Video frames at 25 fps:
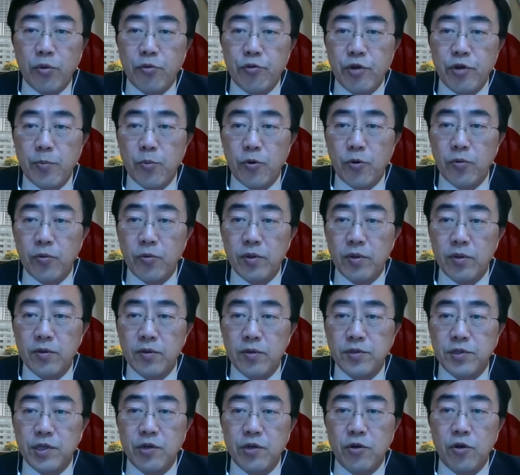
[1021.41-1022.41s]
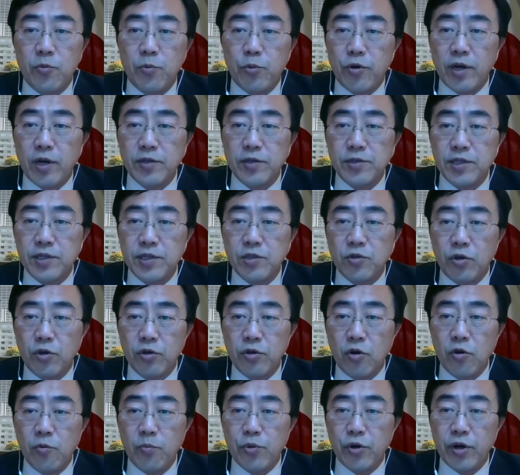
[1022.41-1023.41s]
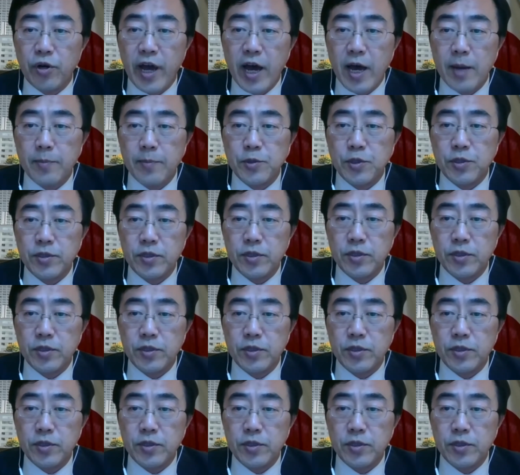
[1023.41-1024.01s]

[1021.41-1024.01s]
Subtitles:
3.0 process going on, perhaps